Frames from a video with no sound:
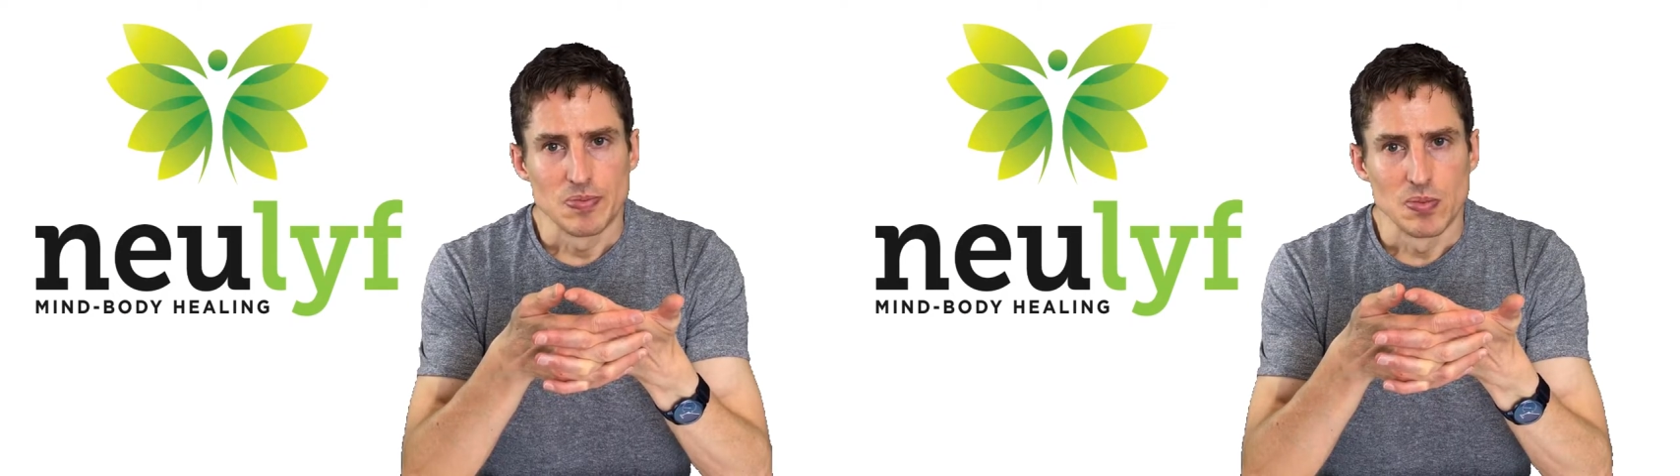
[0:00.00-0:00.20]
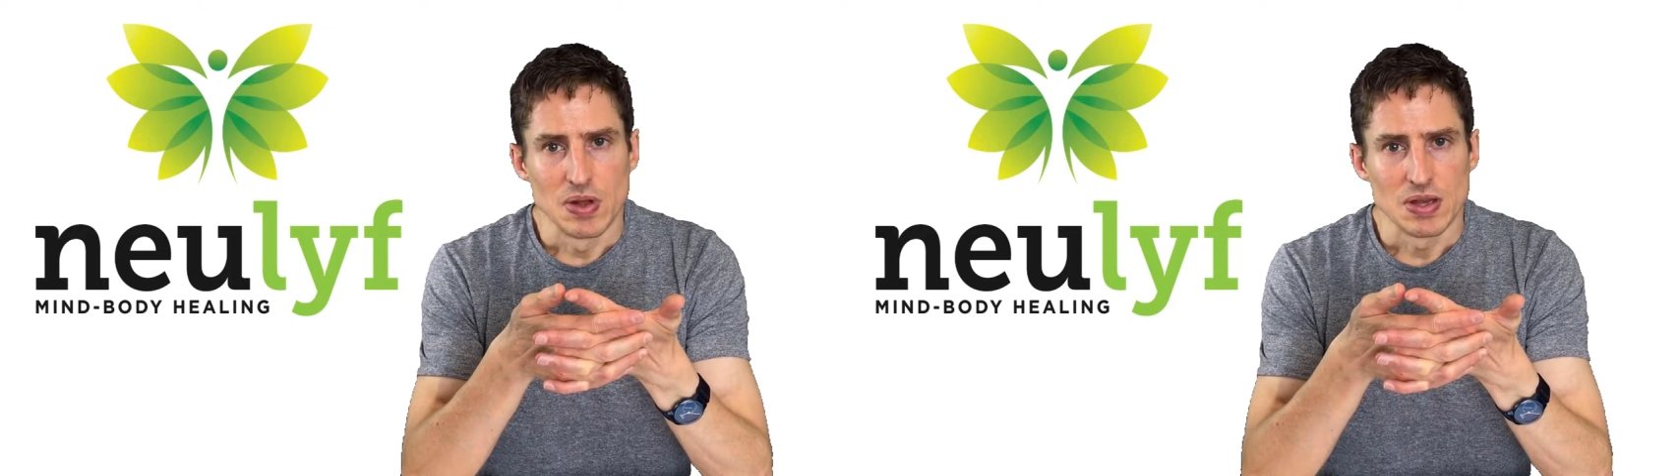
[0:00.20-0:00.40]

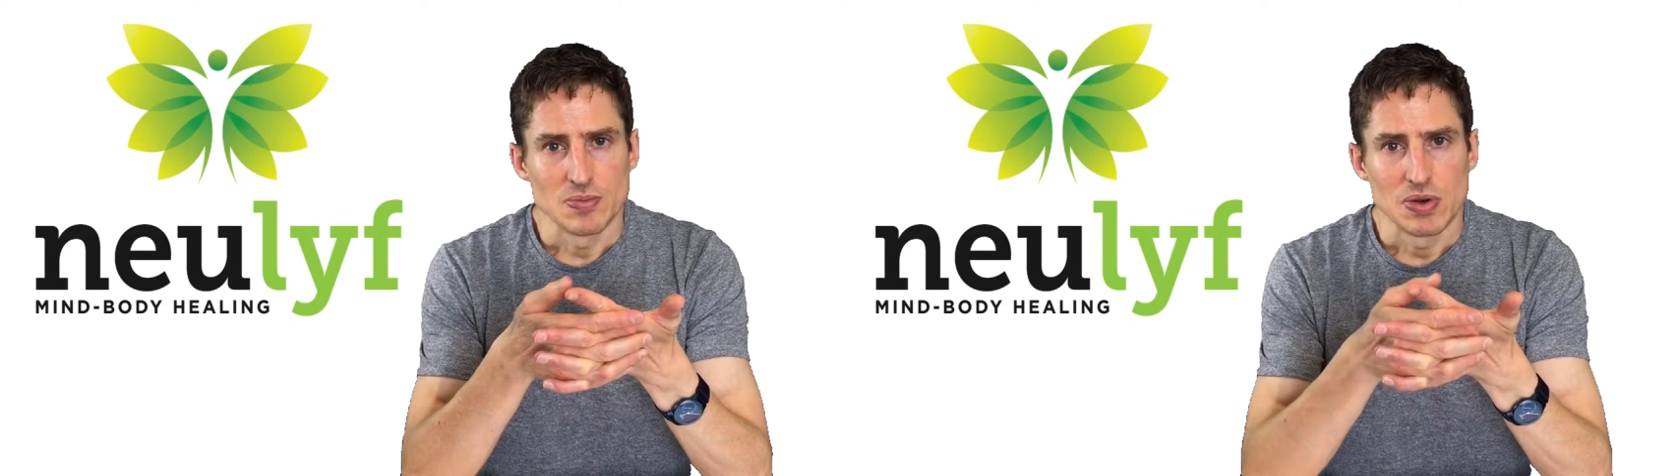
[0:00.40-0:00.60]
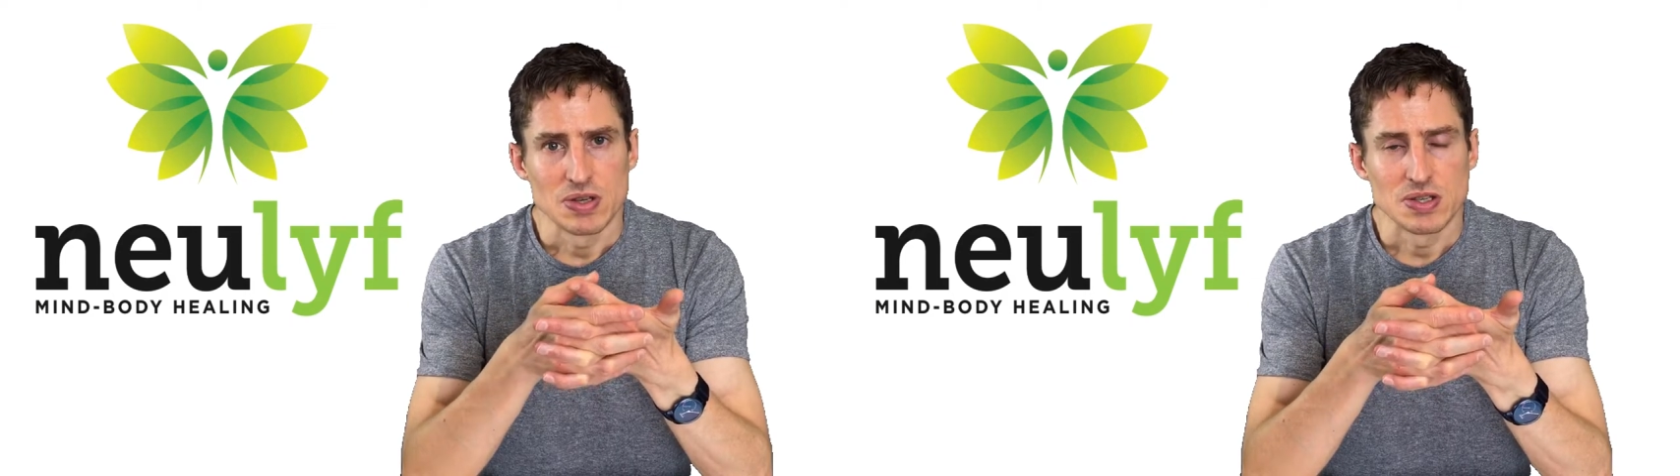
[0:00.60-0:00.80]
willing
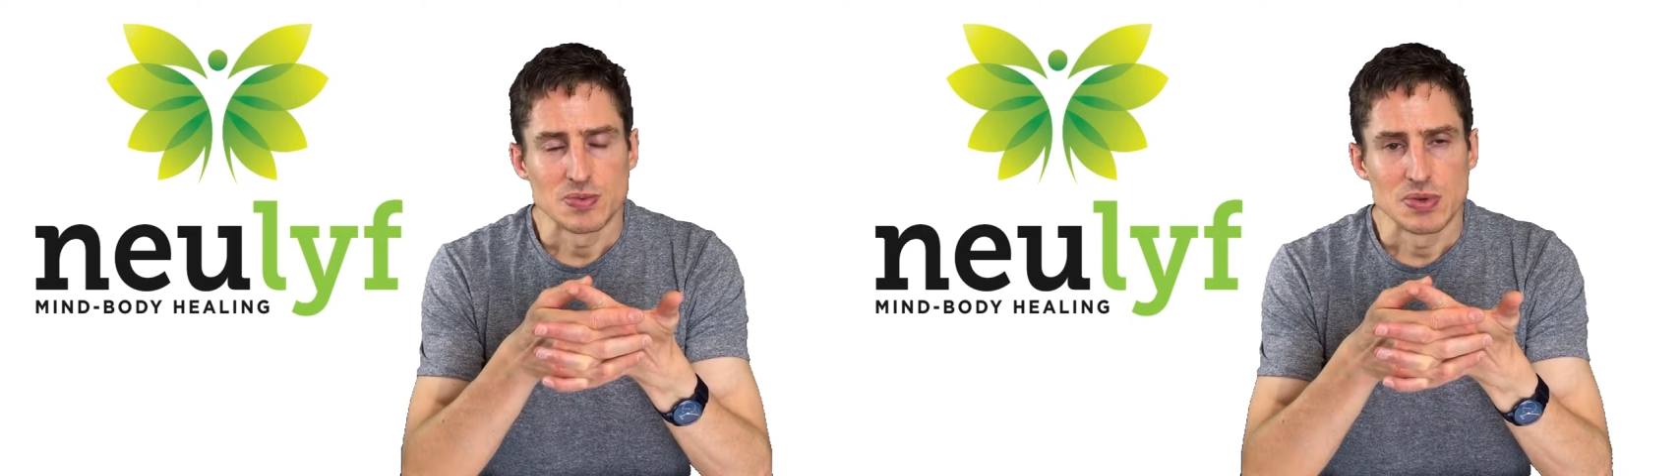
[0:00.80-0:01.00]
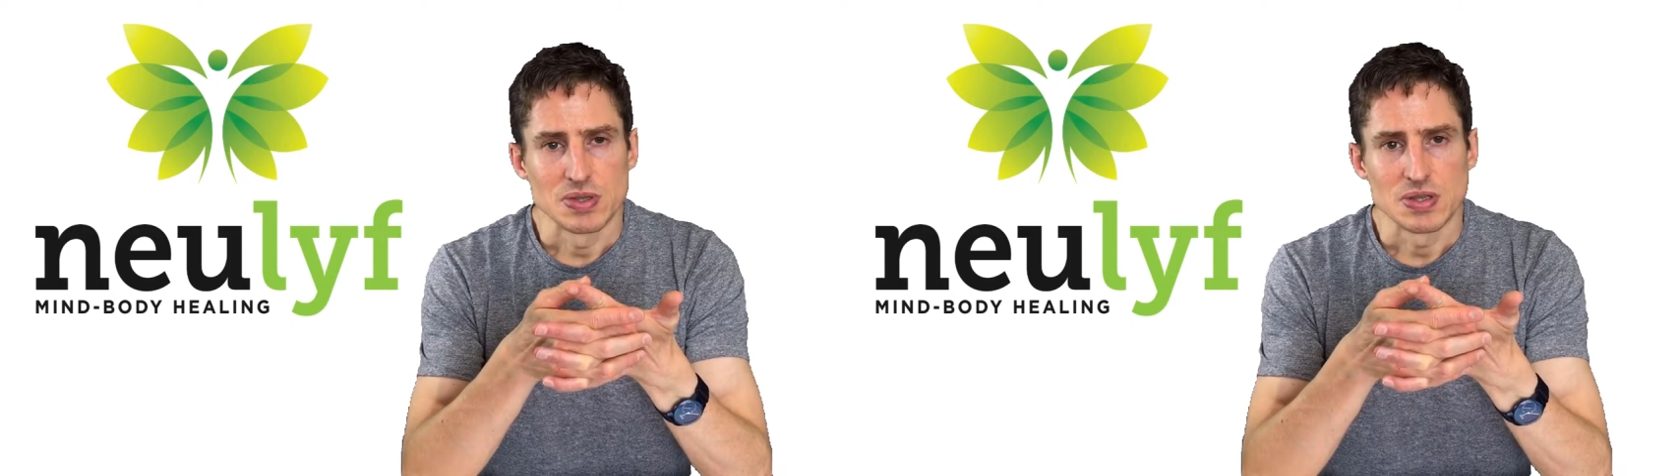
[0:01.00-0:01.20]

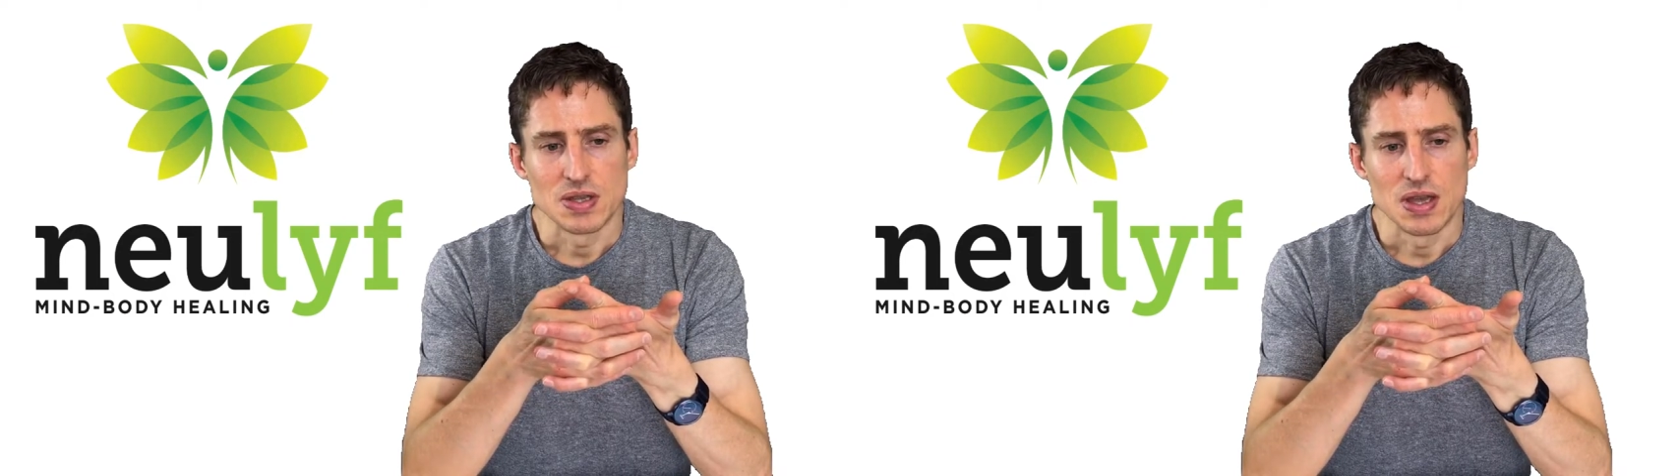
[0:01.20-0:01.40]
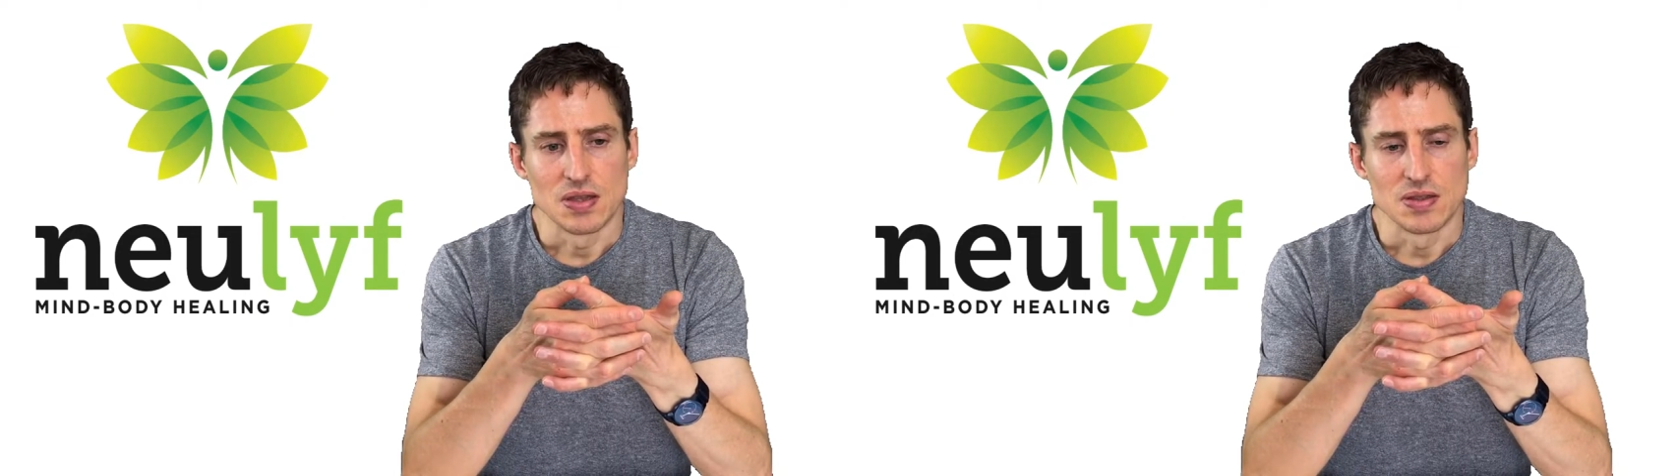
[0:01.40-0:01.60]
participants
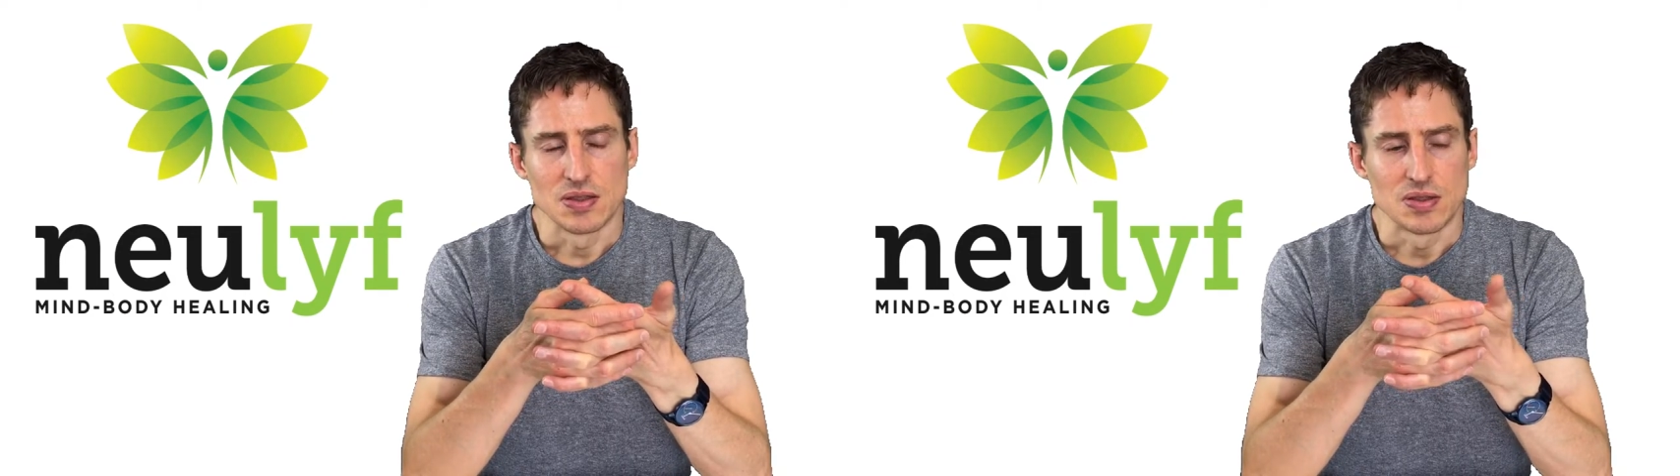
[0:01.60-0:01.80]
in